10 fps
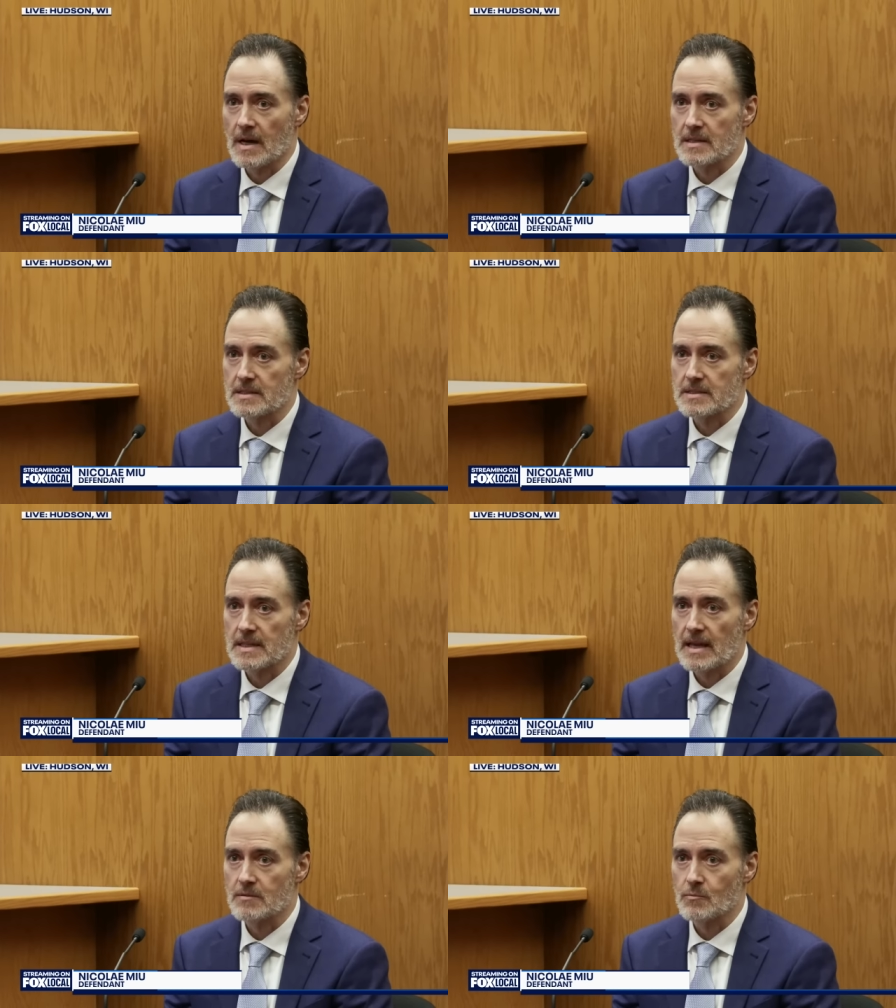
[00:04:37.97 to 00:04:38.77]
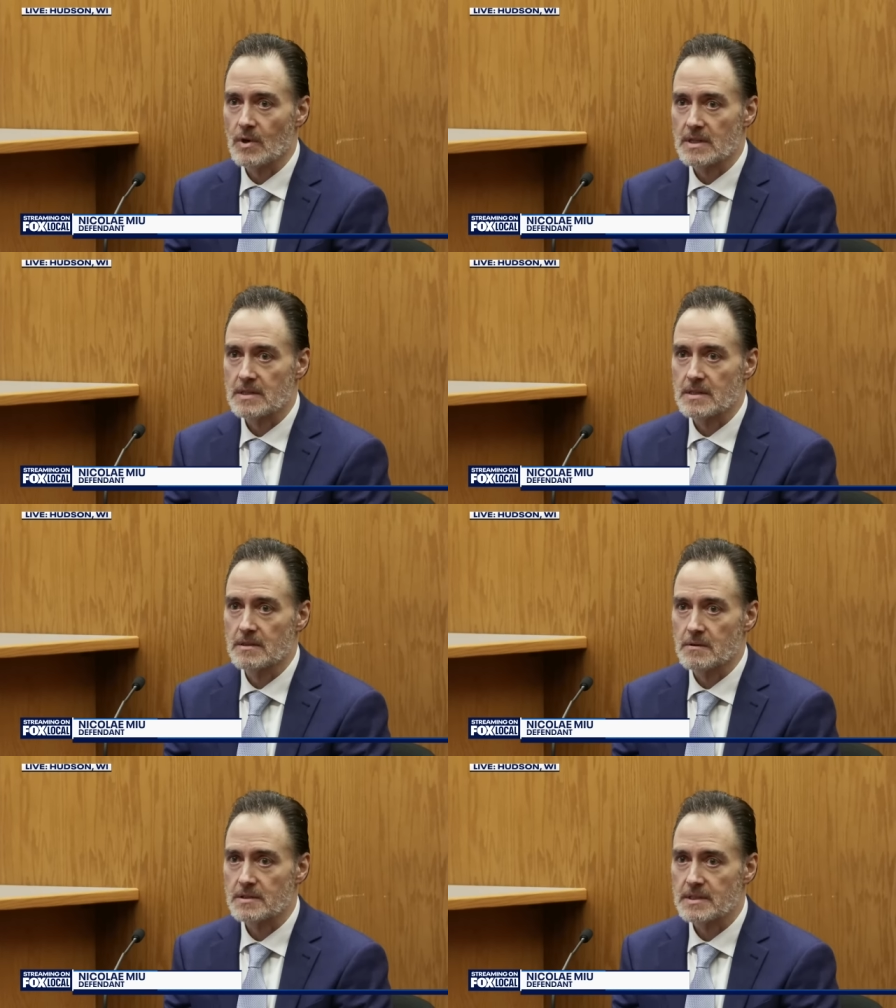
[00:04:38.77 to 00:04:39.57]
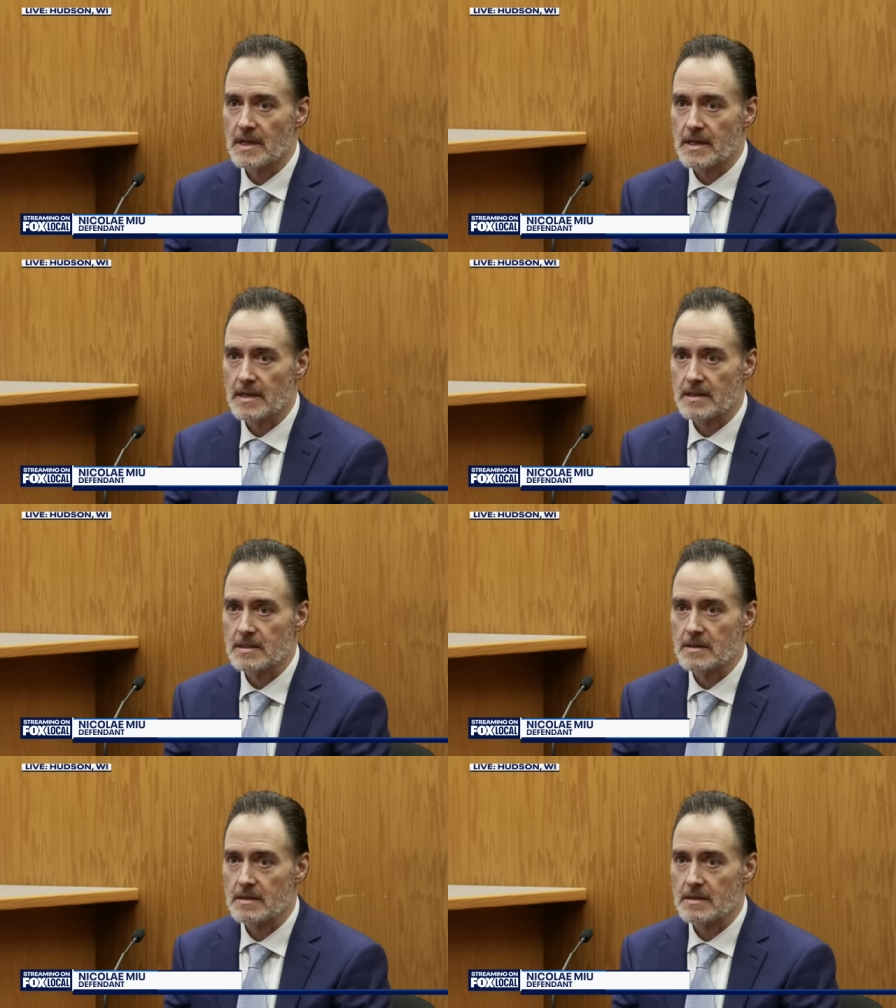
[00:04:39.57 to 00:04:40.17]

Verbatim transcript: understand what they were saying.